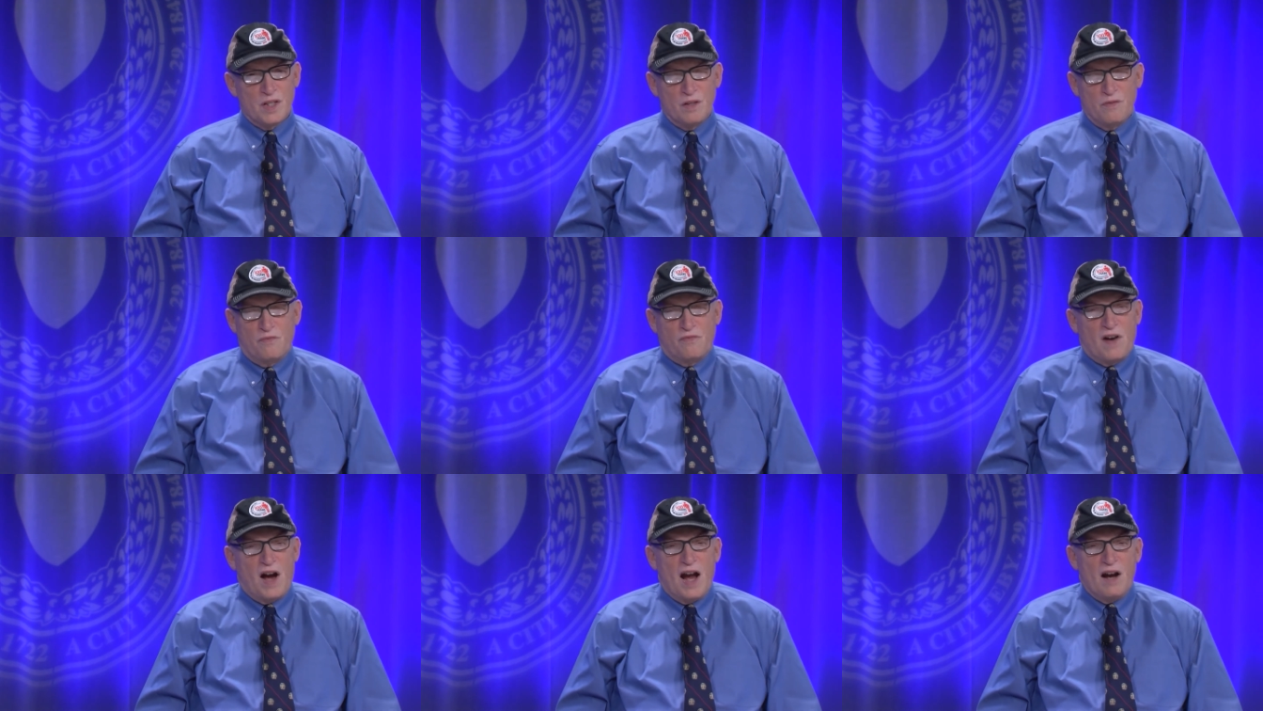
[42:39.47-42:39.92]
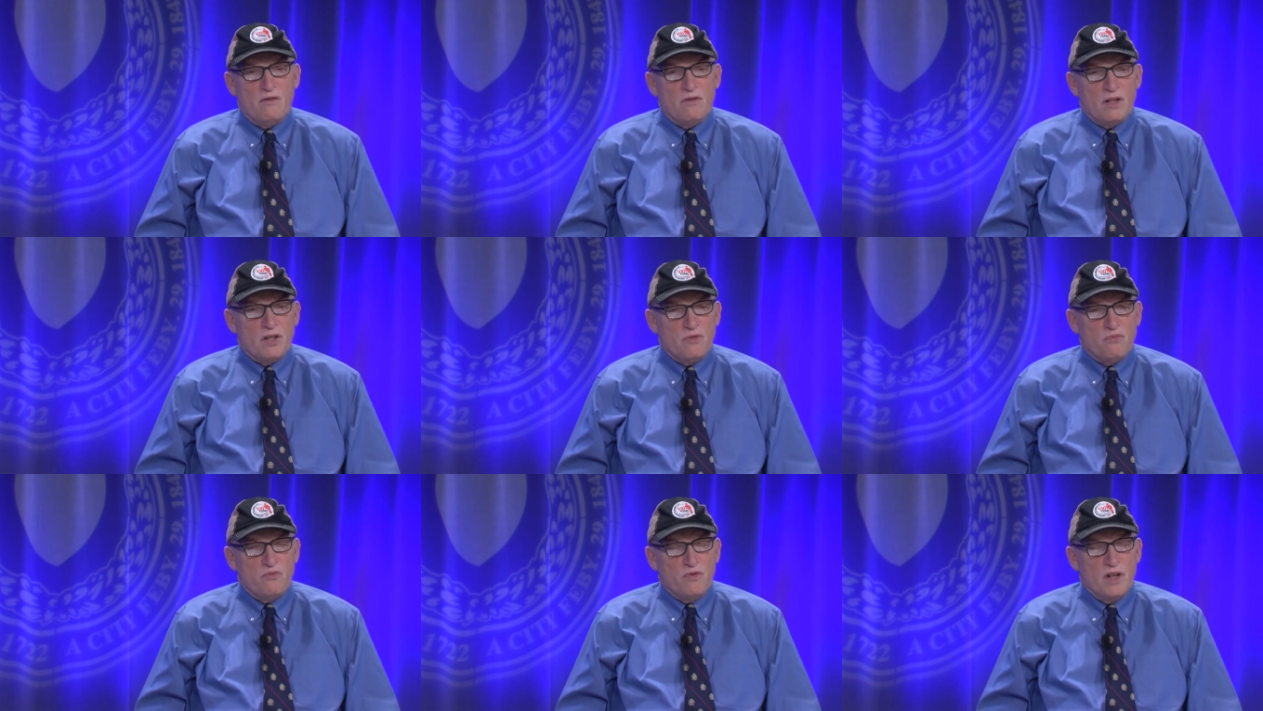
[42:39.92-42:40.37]

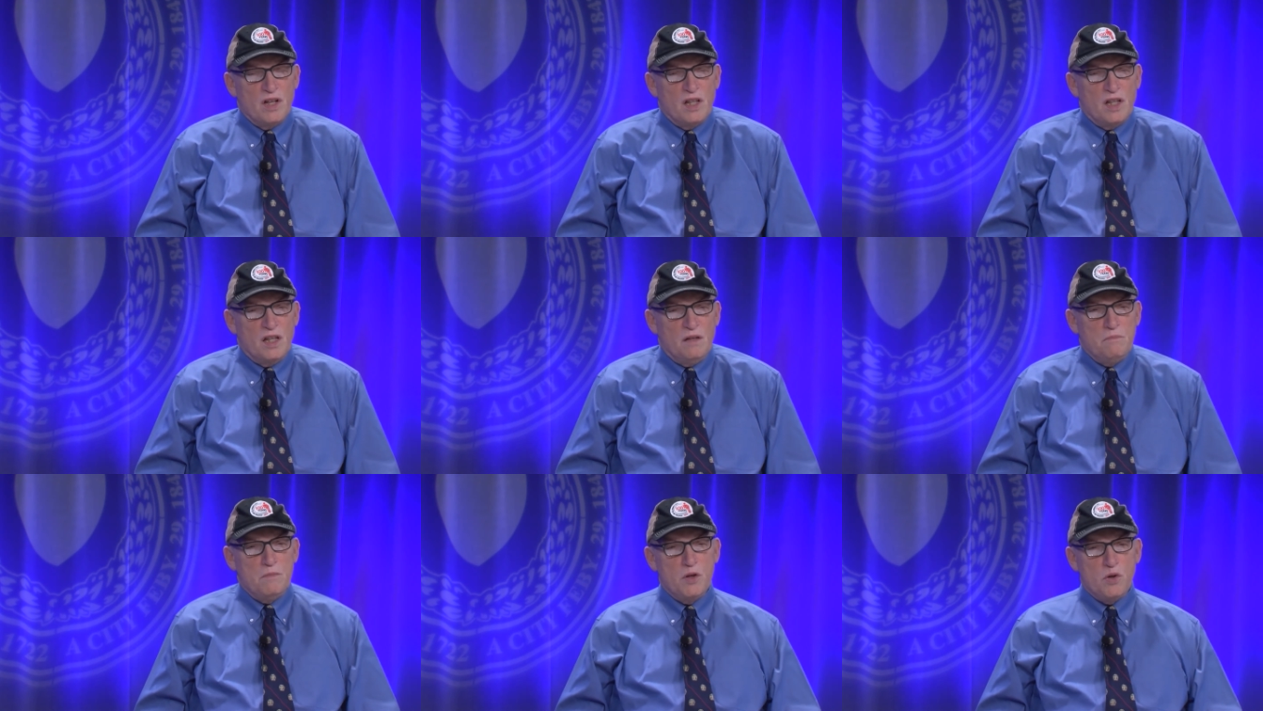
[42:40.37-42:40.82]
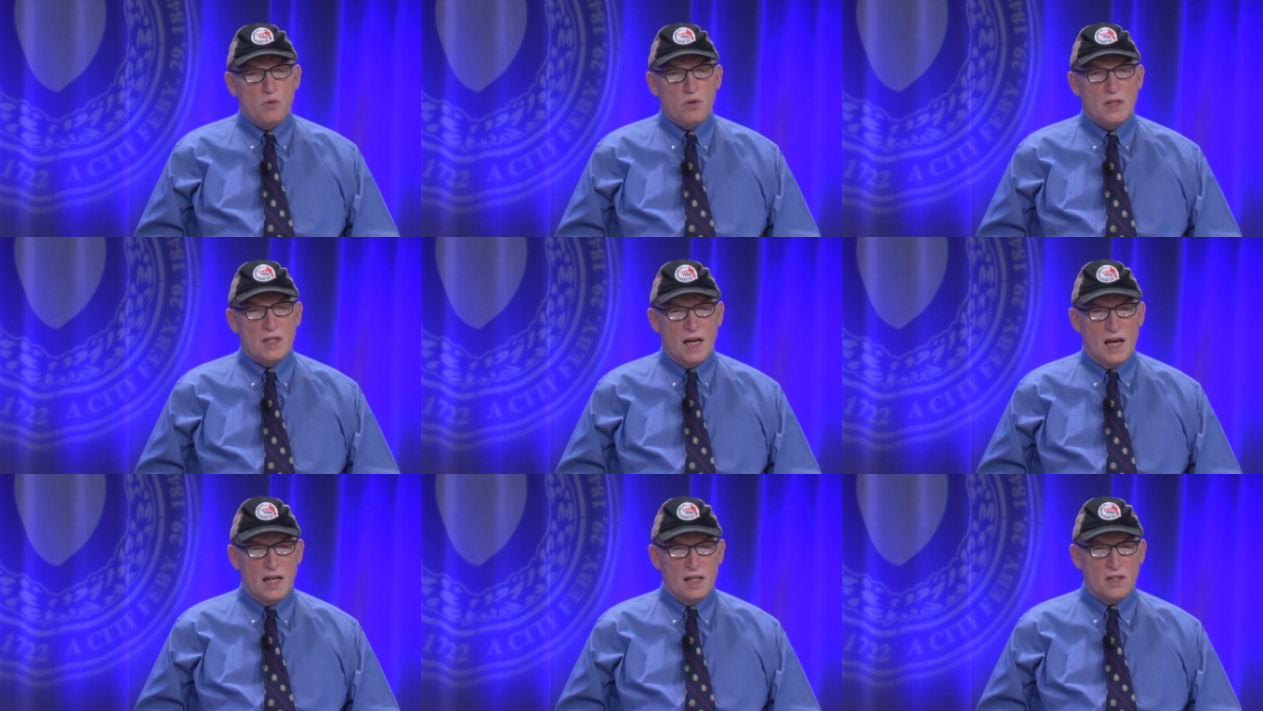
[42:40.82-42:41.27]
virus really
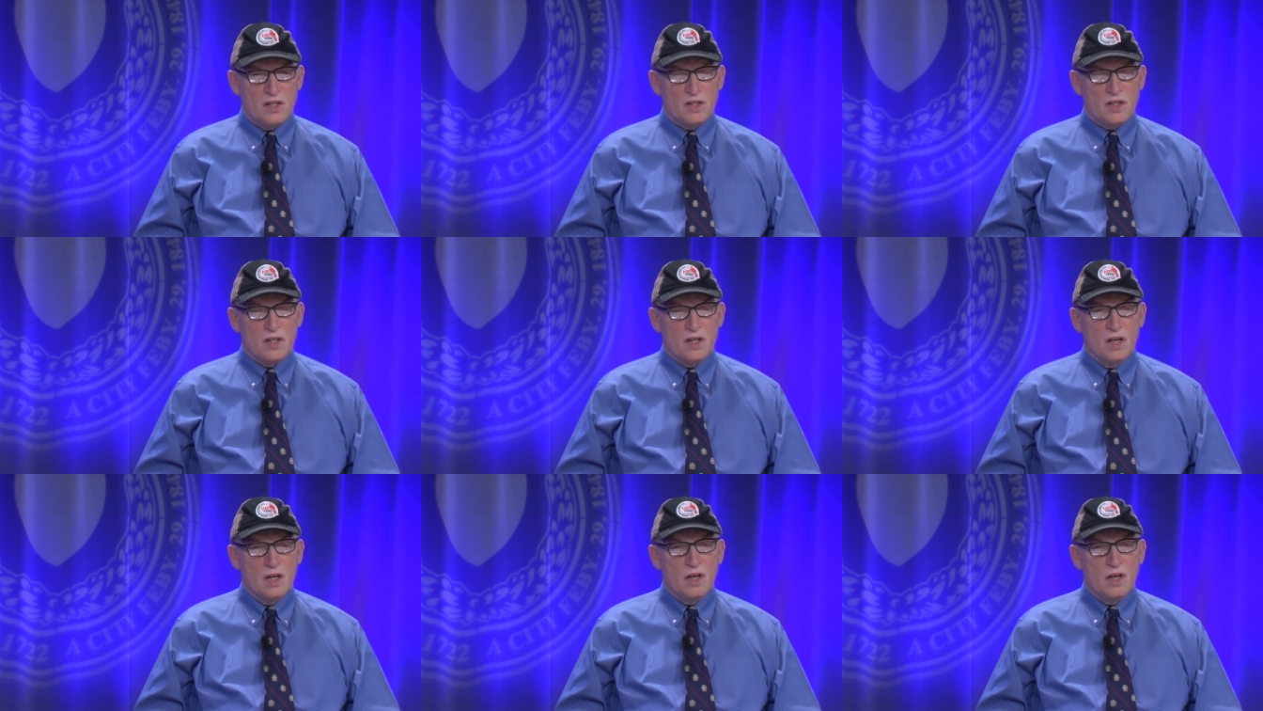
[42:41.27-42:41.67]
mutates